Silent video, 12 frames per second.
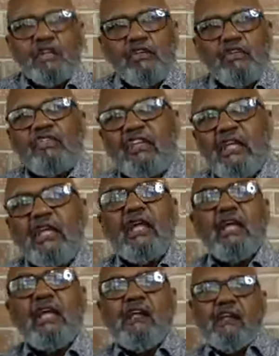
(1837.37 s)
You
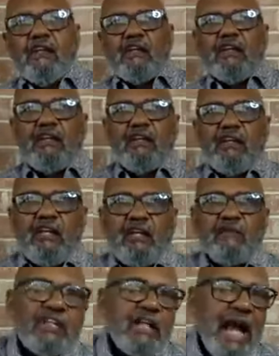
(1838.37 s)
see,
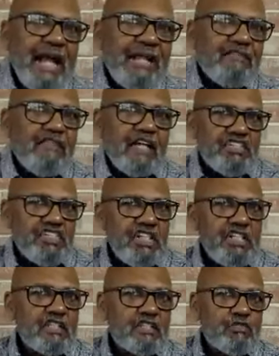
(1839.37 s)
it was the night that
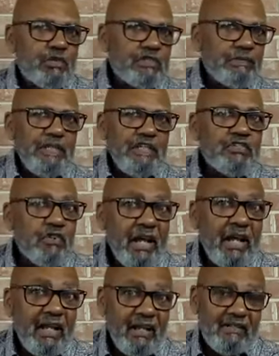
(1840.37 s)
Jesus was
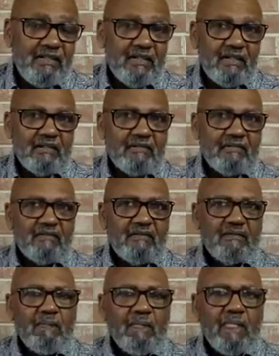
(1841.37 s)
betrayed
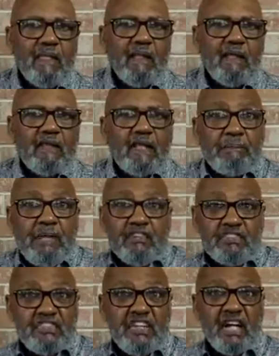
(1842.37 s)
that
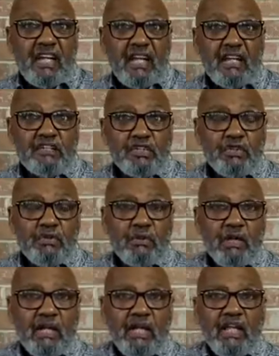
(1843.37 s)
Peter snuck in
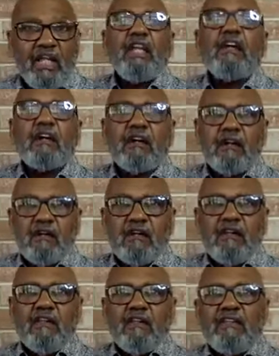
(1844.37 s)
to hear
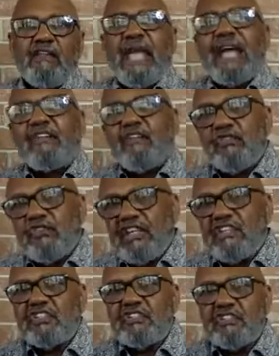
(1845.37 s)
the
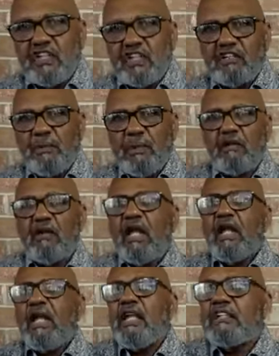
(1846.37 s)
accusations against Peter.
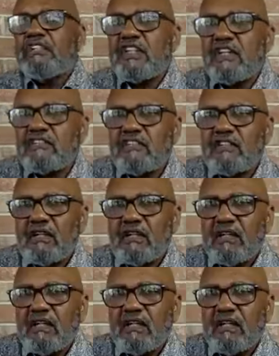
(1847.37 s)
He had just